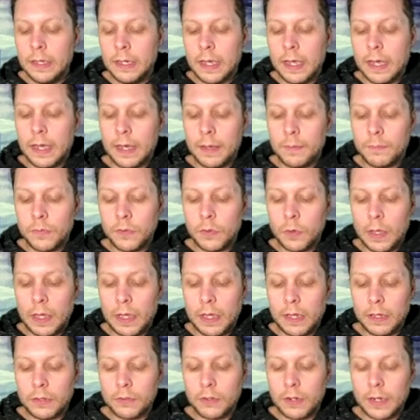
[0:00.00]
So
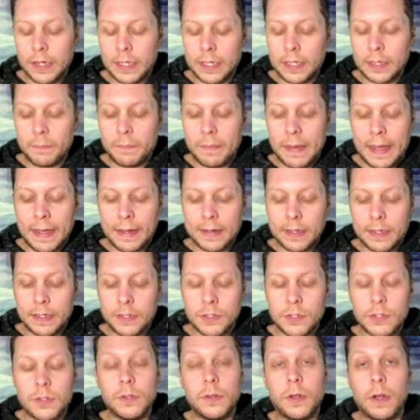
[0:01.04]
I'll try and get back
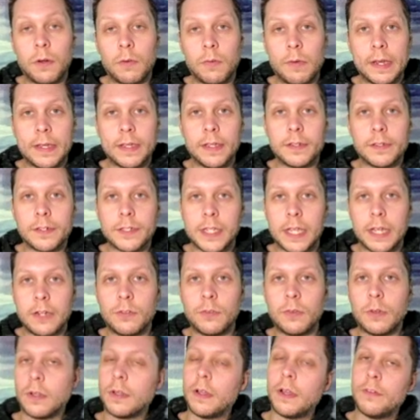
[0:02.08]
into a regular
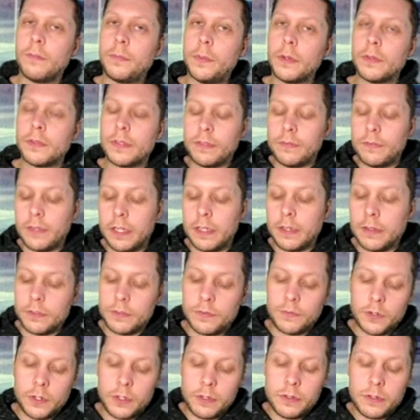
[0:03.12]
schedule of posting videos
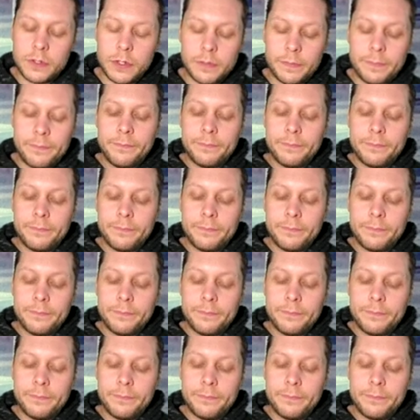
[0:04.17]
for YouTube